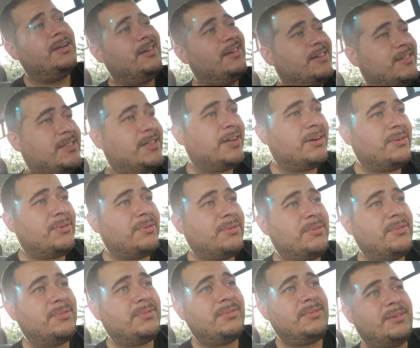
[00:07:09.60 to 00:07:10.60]
So
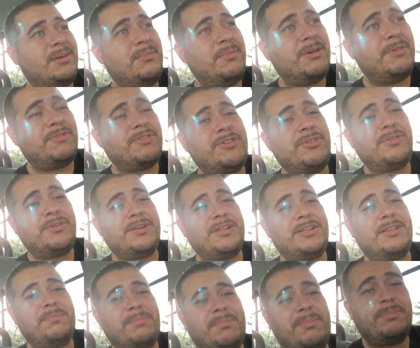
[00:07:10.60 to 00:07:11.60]
I'm going to return it.
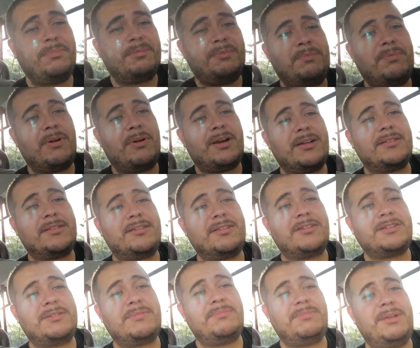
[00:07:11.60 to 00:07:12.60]
The product
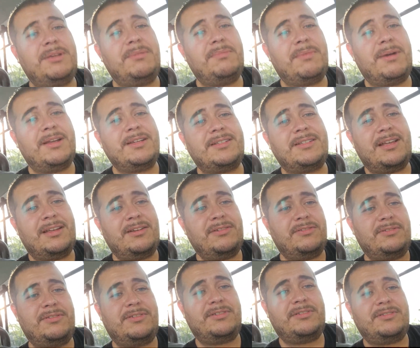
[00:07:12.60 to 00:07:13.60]
doesn't meet my
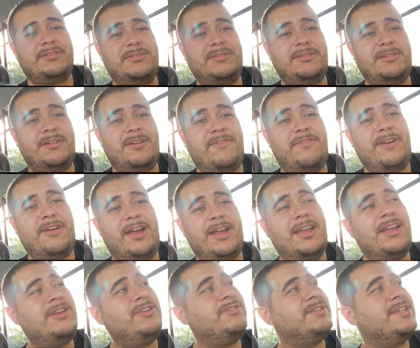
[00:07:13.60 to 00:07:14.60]
standards. If I
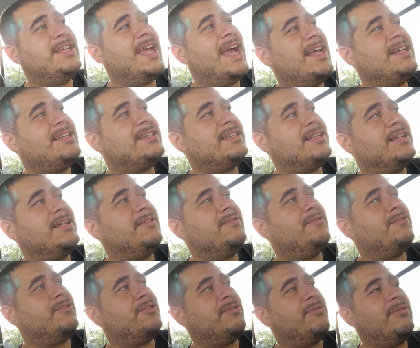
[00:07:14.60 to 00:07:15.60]
can use gasoline
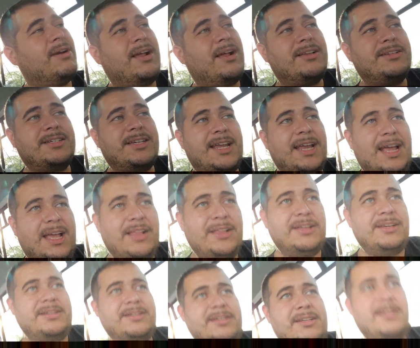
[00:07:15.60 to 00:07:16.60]
for $3 a
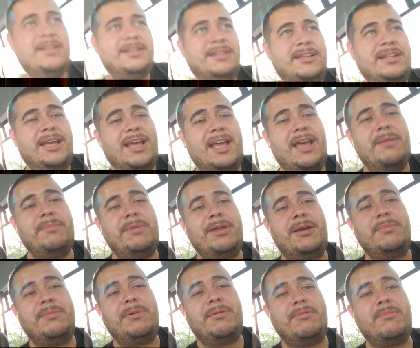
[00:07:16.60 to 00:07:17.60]
gallon at
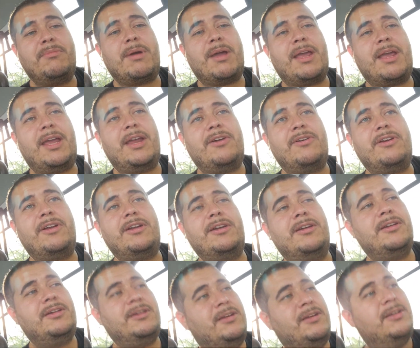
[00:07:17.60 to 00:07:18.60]
minimum in my area,
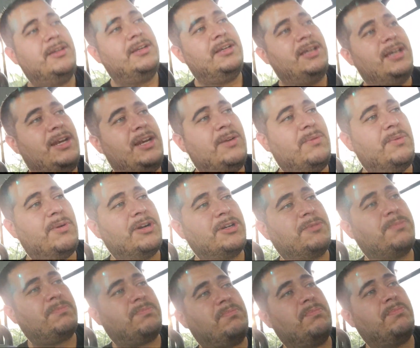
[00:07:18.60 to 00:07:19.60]
and it works
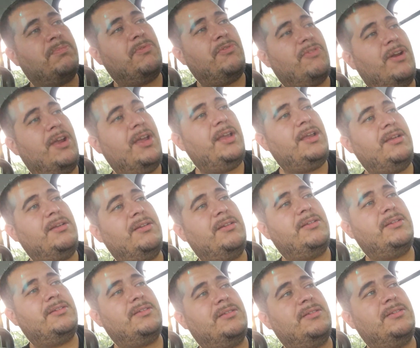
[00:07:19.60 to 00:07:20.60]
great,
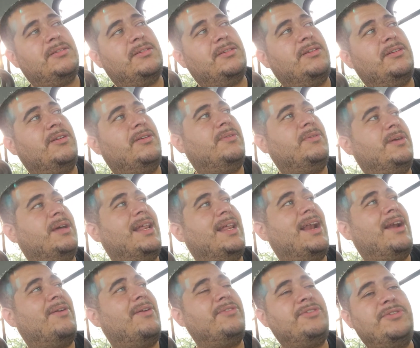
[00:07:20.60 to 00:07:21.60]

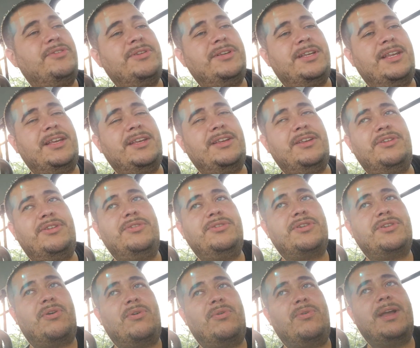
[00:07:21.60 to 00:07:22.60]
and you need to use a
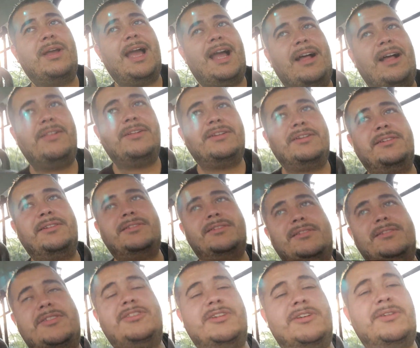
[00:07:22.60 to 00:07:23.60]
whole gallon,
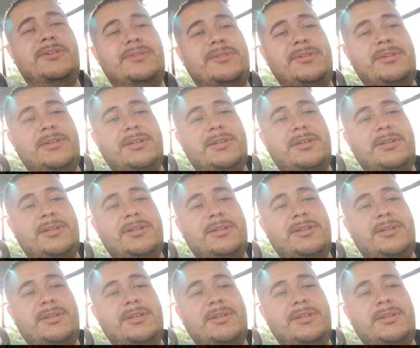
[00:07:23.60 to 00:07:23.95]
so